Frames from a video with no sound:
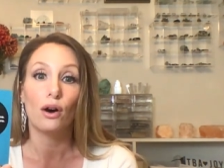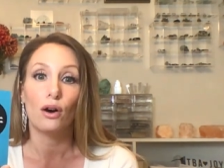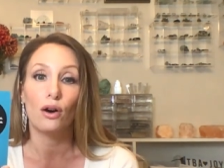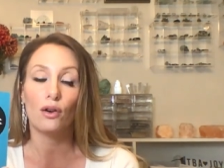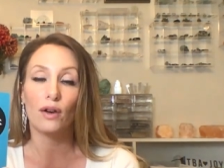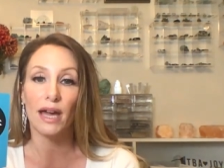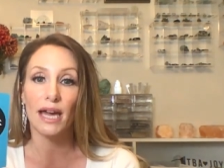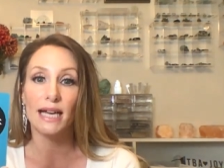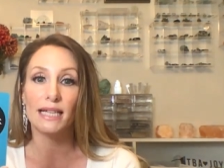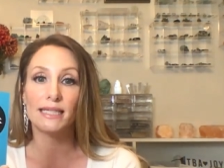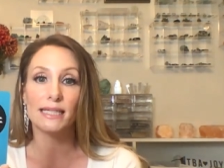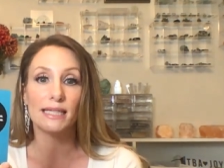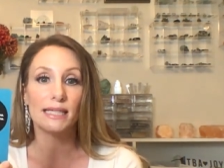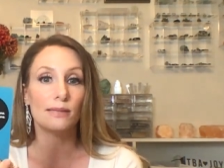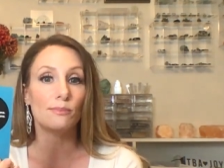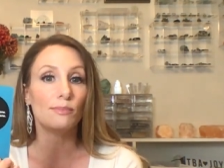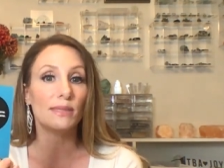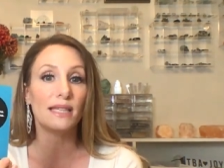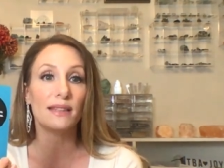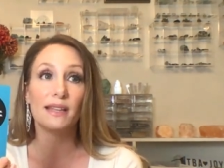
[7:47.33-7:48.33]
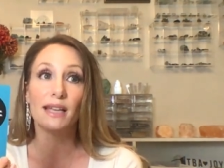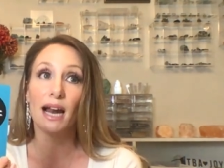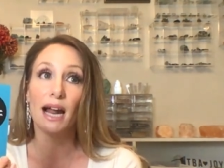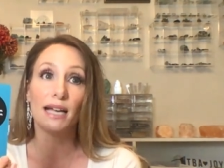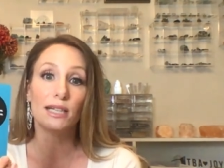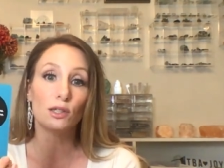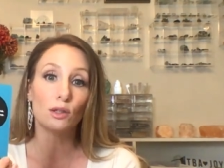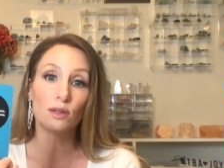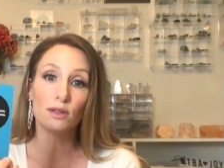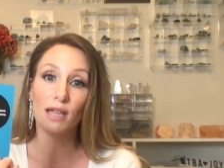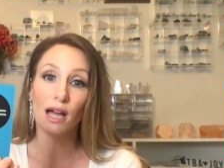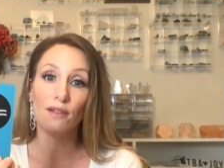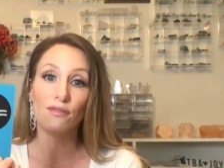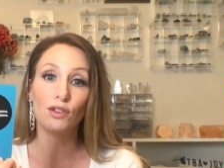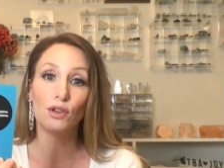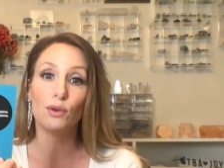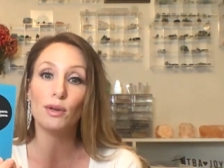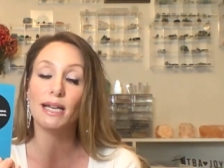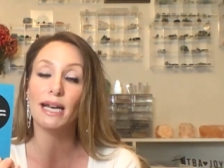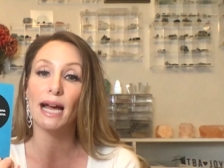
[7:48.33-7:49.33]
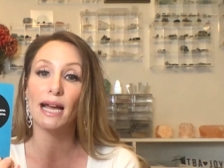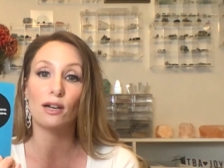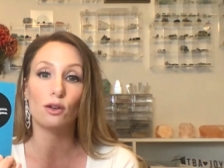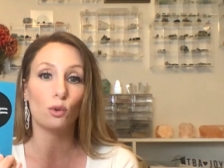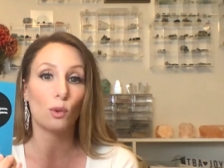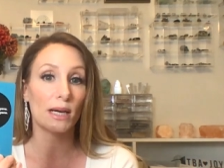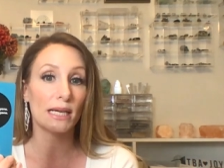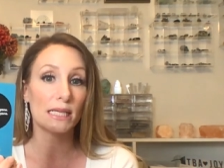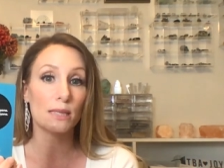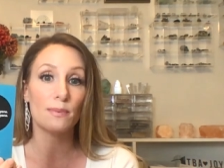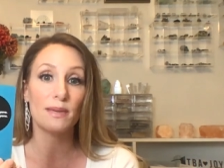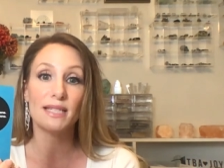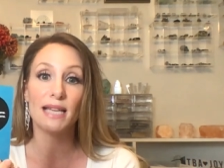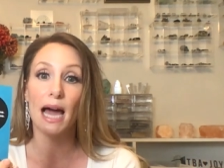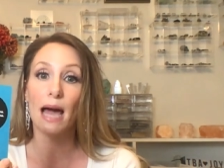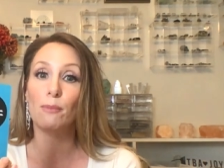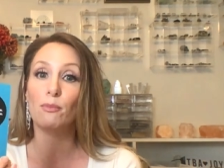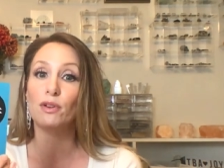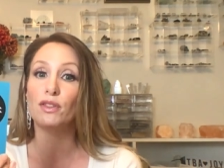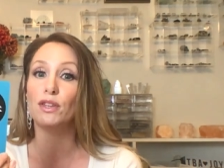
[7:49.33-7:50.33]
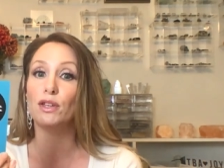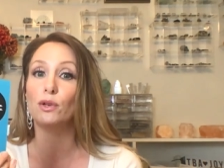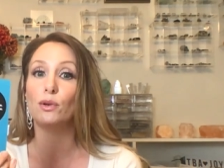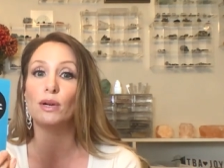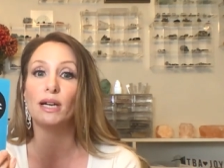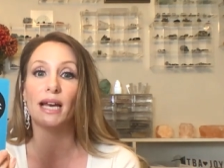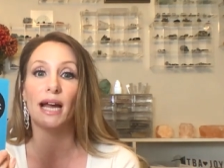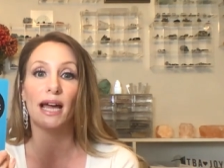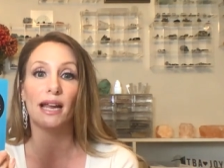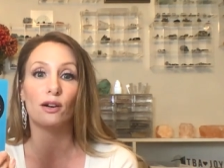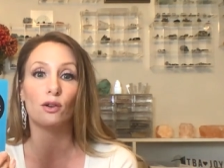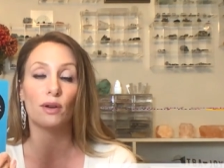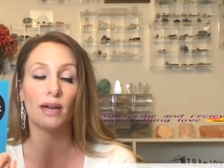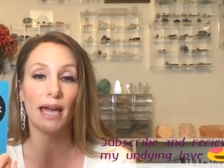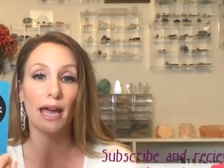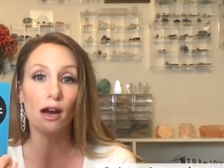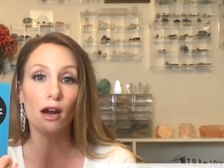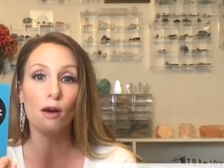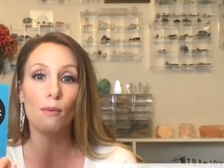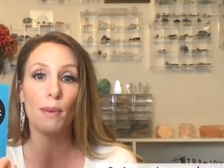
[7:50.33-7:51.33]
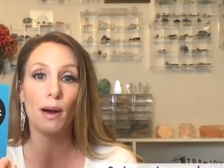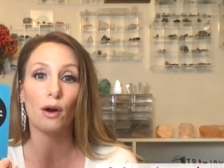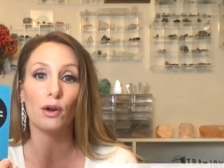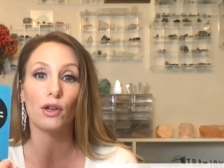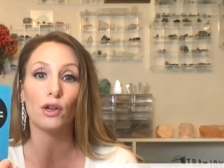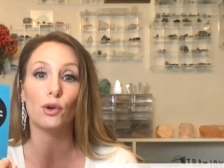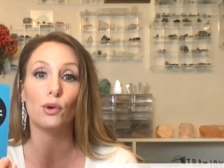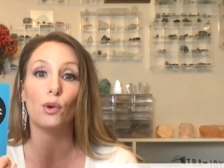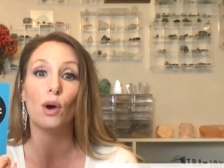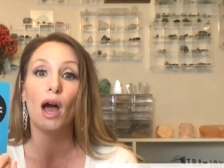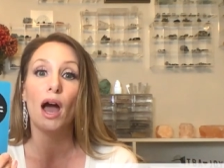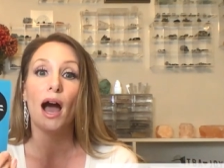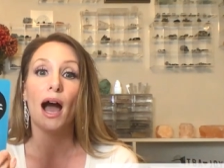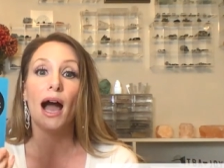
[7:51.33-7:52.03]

Okay, it doesn't mean that I don't love you and I don't want to spend time with you and I don't care about you.